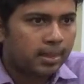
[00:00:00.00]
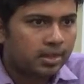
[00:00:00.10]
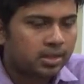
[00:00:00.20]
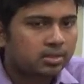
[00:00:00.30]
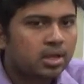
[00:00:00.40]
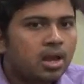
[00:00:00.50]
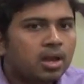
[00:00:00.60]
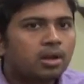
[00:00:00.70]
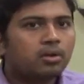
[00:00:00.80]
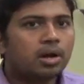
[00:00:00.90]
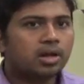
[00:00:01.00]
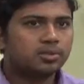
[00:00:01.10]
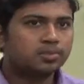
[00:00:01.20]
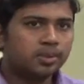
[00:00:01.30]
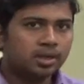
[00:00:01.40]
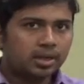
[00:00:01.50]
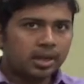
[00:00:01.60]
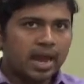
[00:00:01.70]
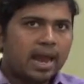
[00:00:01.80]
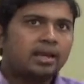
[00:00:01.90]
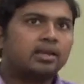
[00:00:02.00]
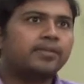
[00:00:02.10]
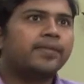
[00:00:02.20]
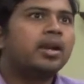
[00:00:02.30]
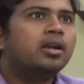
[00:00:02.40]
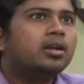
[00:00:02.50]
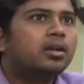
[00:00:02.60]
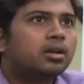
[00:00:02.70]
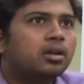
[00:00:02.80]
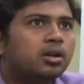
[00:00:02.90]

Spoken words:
Yes. Now Herzberg had a different